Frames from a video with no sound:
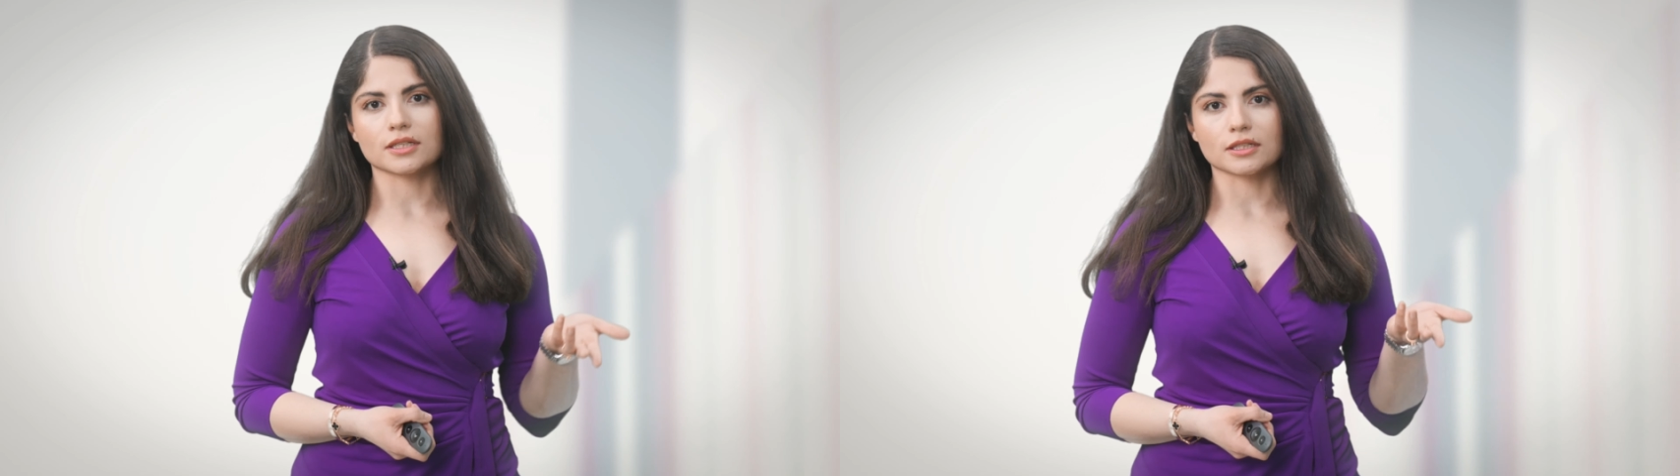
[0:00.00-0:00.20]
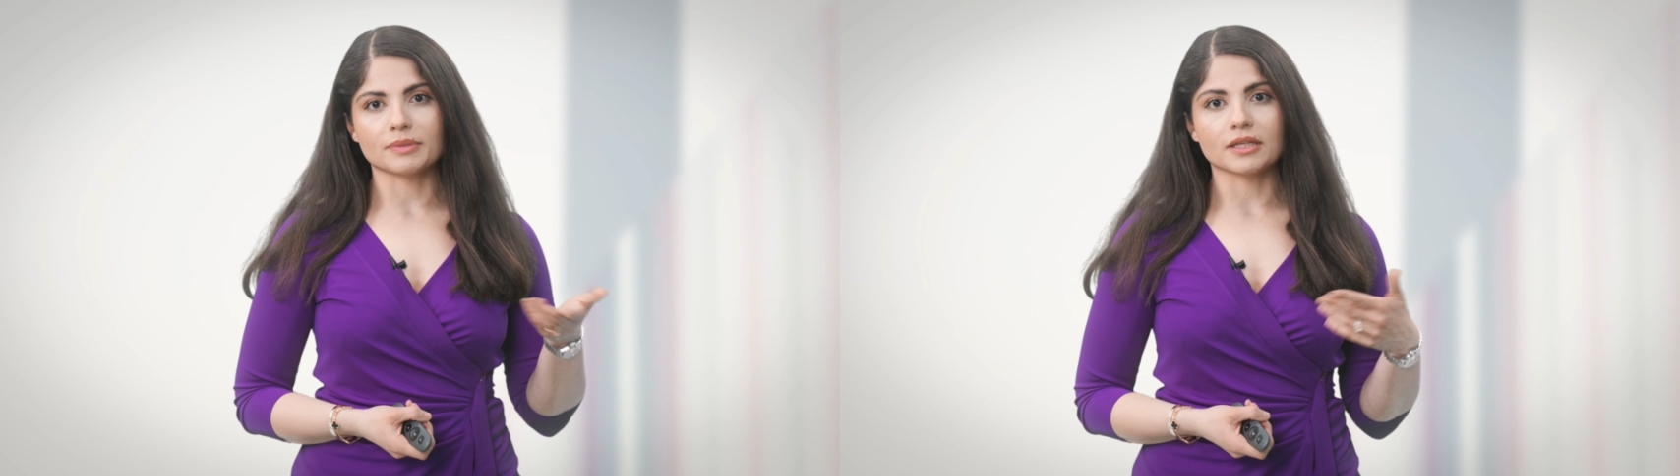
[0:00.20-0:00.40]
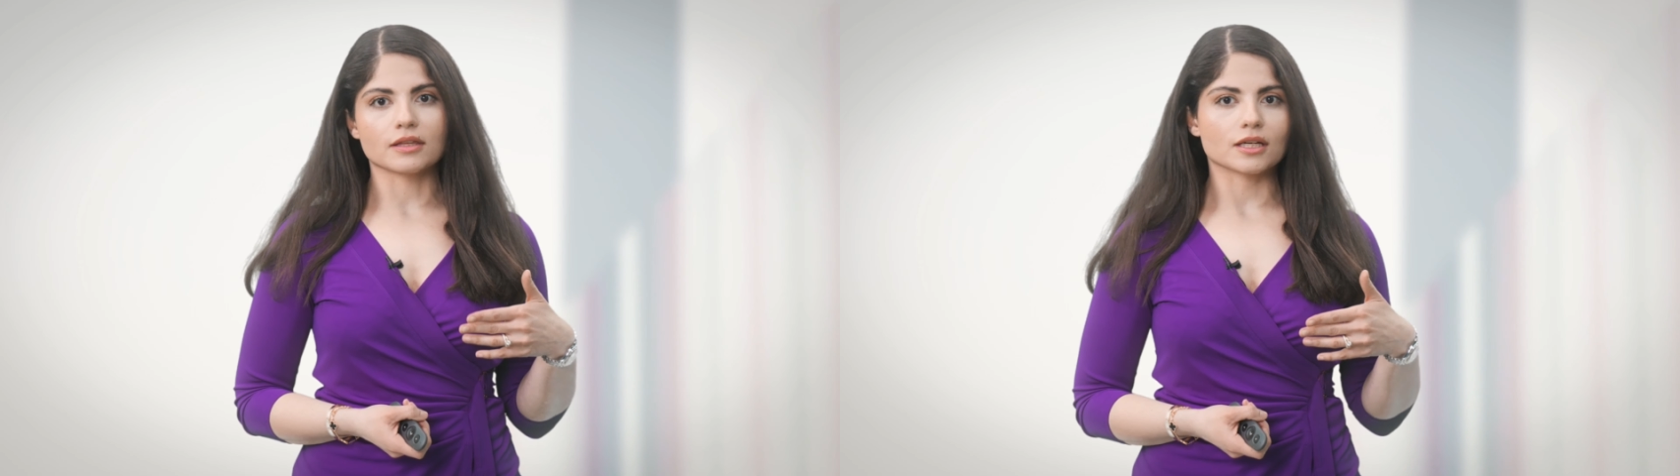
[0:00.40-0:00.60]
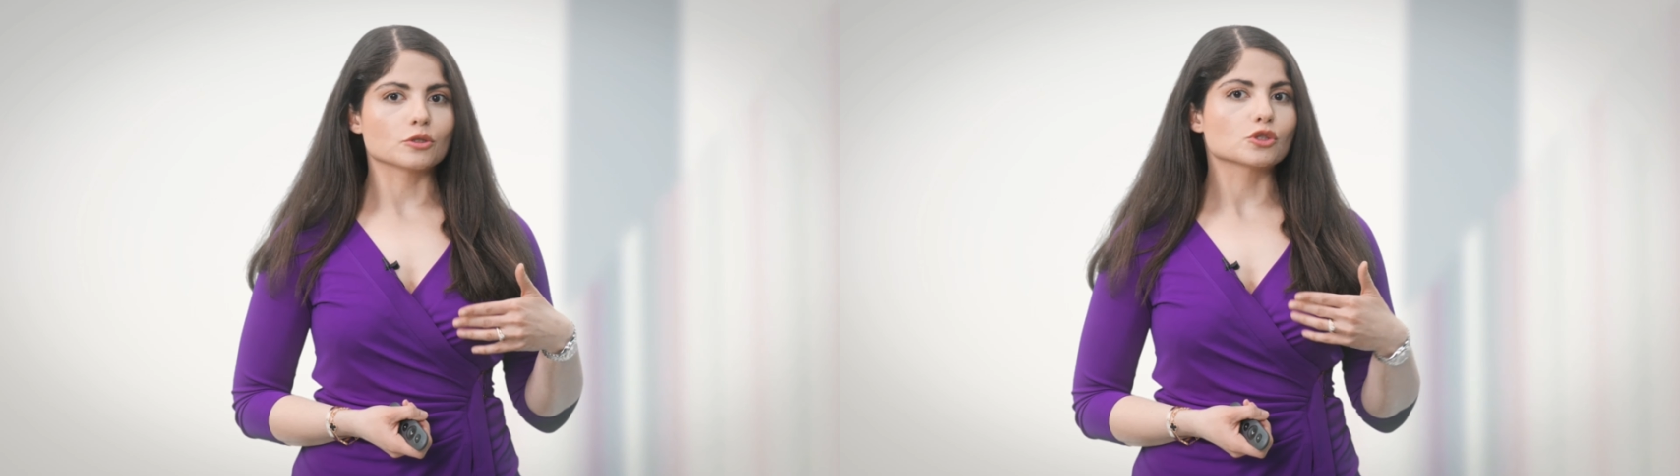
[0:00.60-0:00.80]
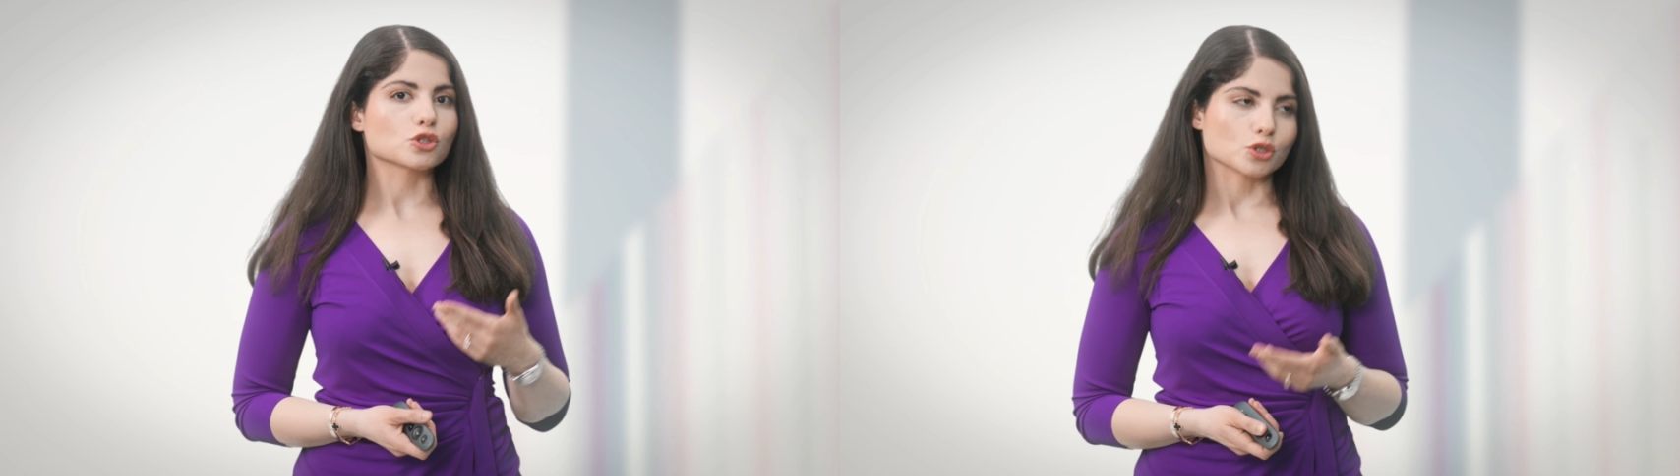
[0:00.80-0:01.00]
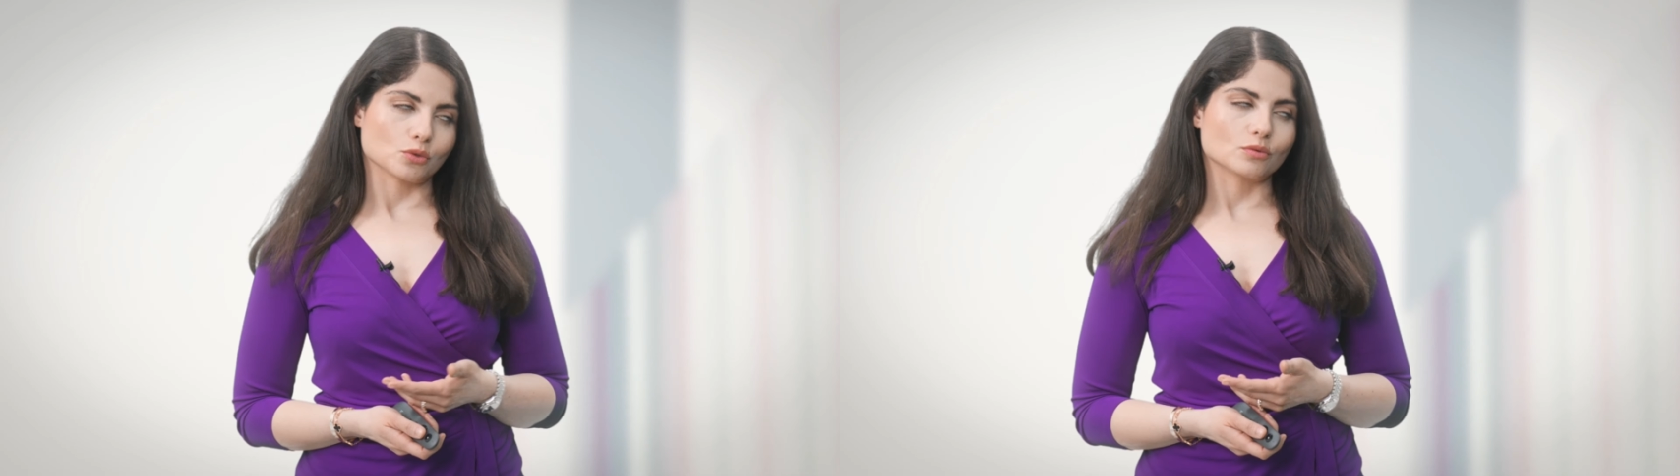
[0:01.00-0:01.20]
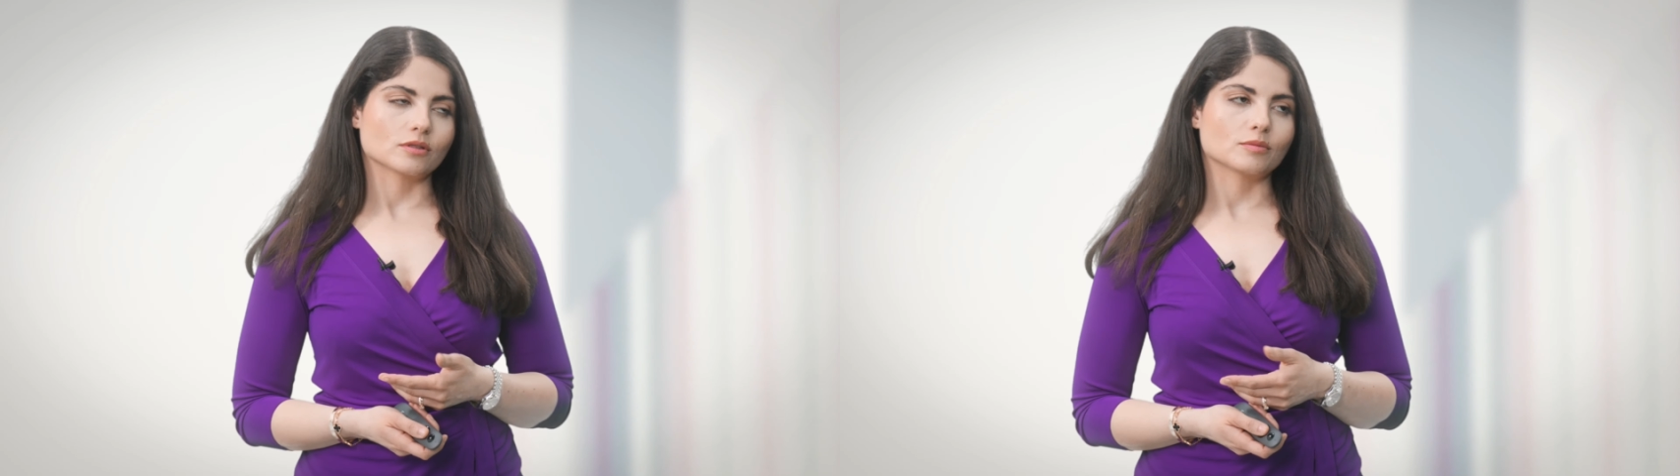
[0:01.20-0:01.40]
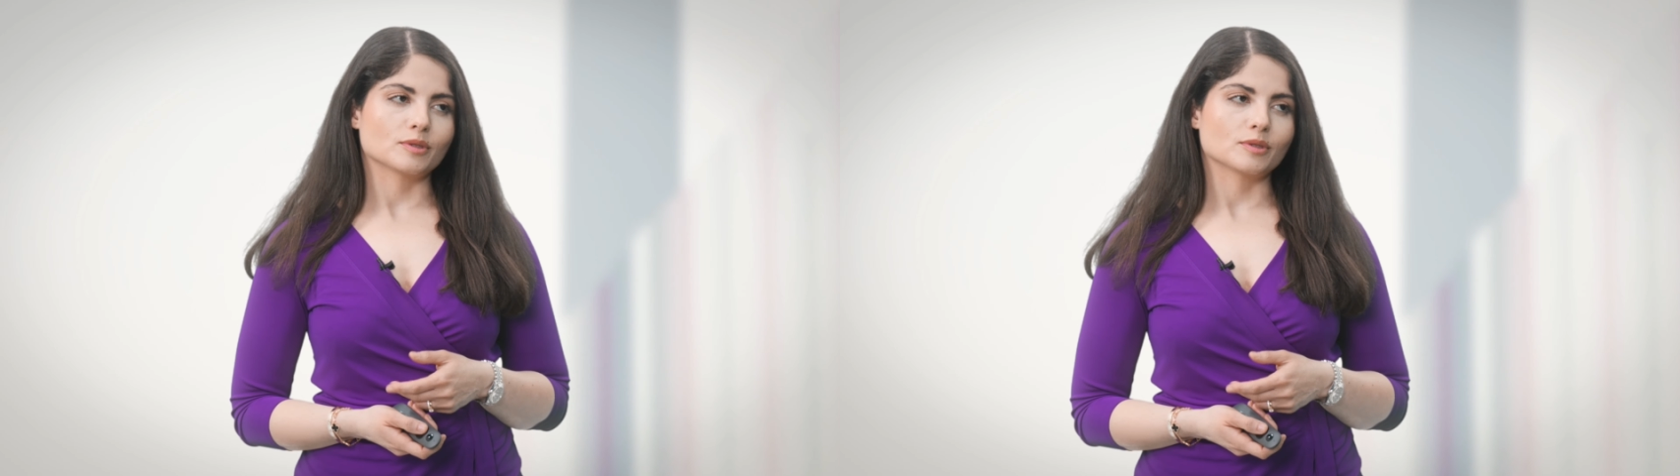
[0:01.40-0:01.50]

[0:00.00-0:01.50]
going to be there soon.